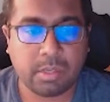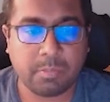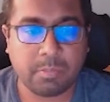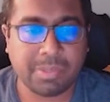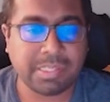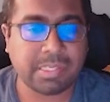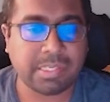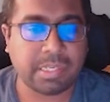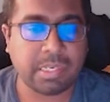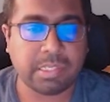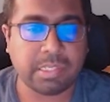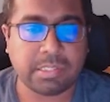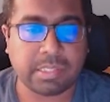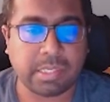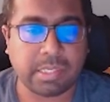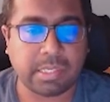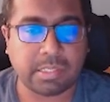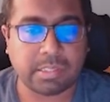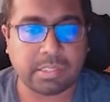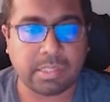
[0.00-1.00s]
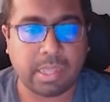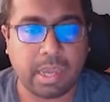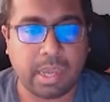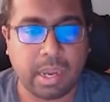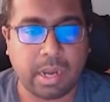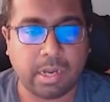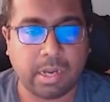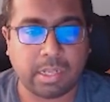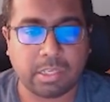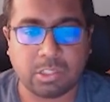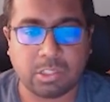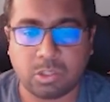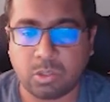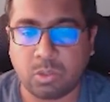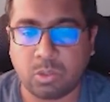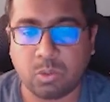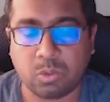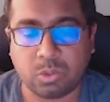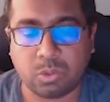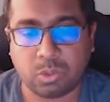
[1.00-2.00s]
Basically says that it should
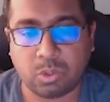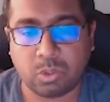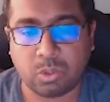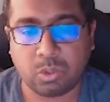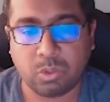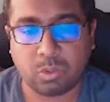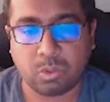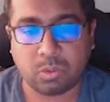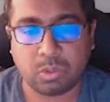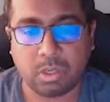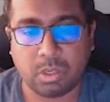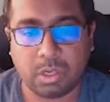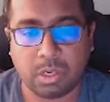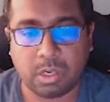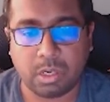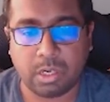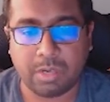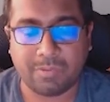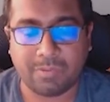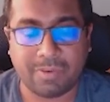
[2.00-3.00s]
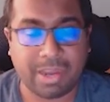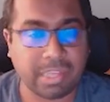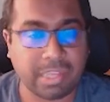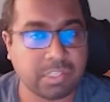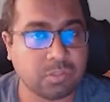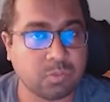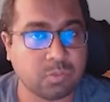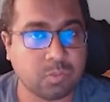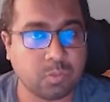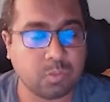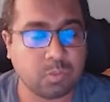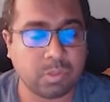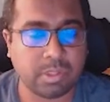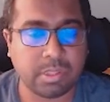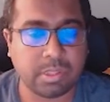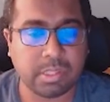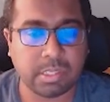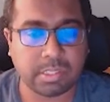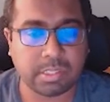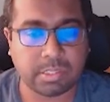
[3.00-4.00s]
do so to a device
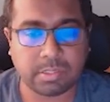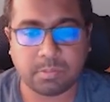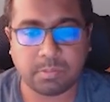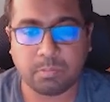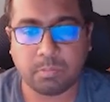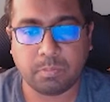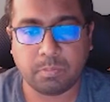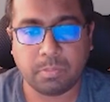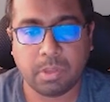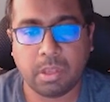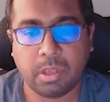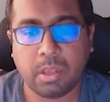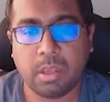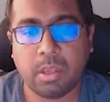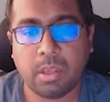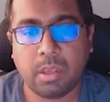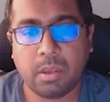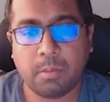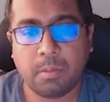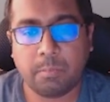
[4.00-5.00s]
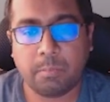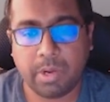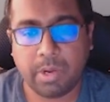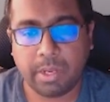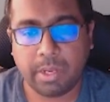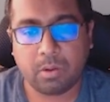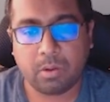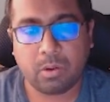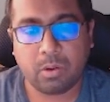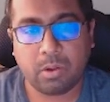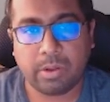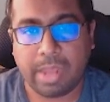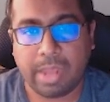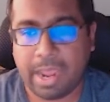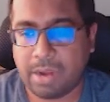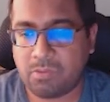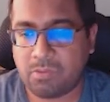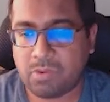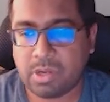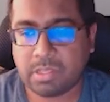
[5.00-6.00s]
with this particular
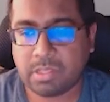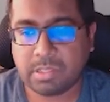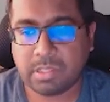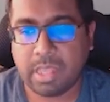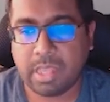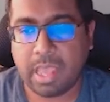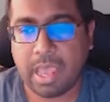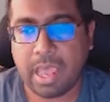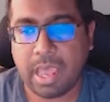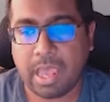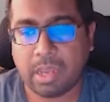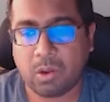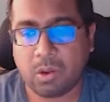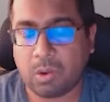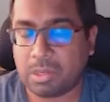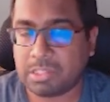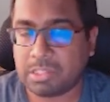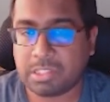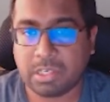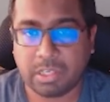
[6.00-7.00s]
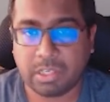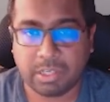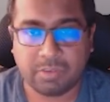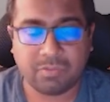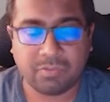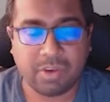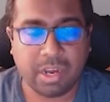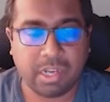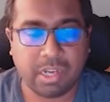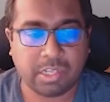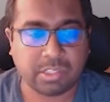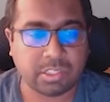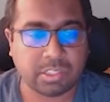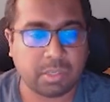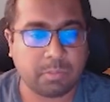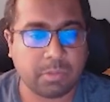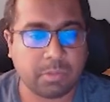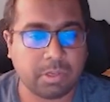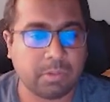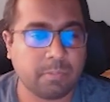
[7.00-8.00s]
address and on a certain file
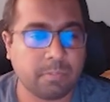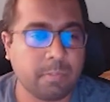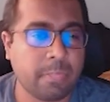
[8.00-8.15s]
descriptor.